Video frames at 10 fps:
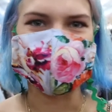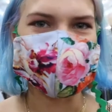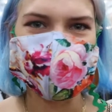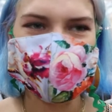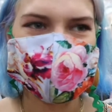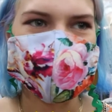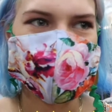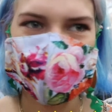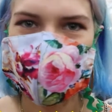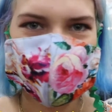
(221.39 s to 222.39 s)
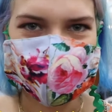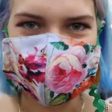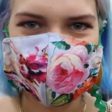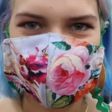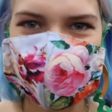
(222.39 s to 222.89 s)
and then we'll do a whole
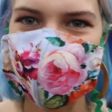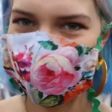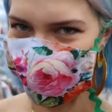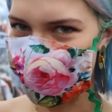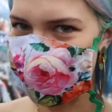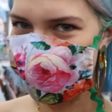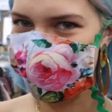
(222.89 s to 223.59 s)
haul when I get home.